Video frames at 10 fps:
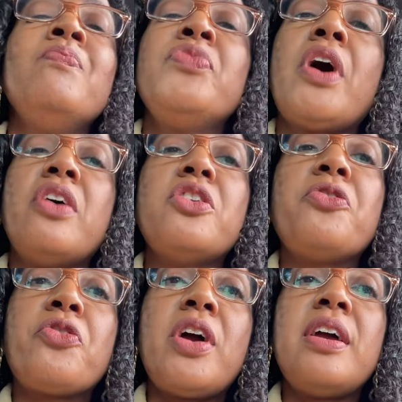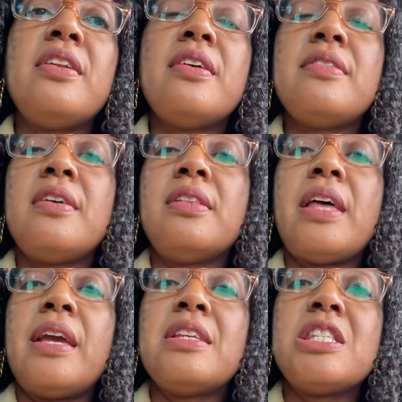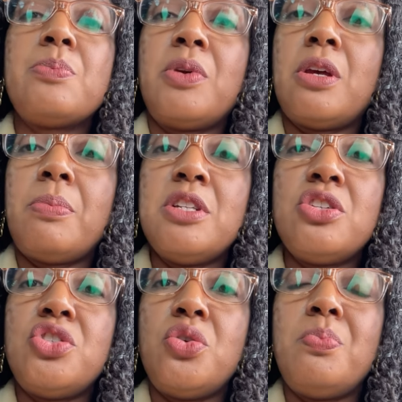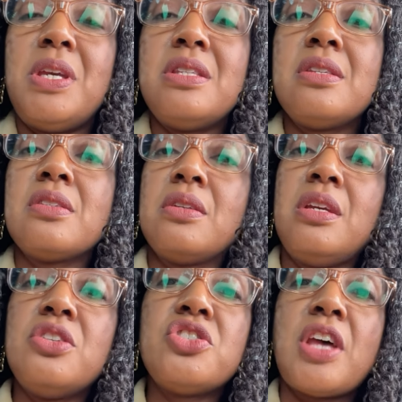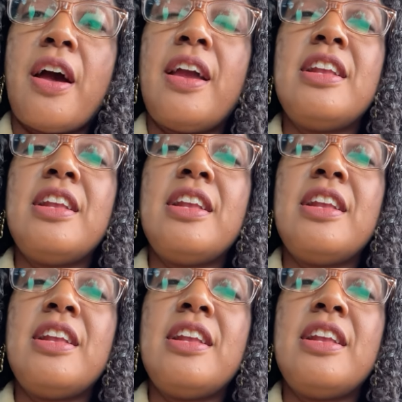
On the front, the leg is split up into two pieces on each side,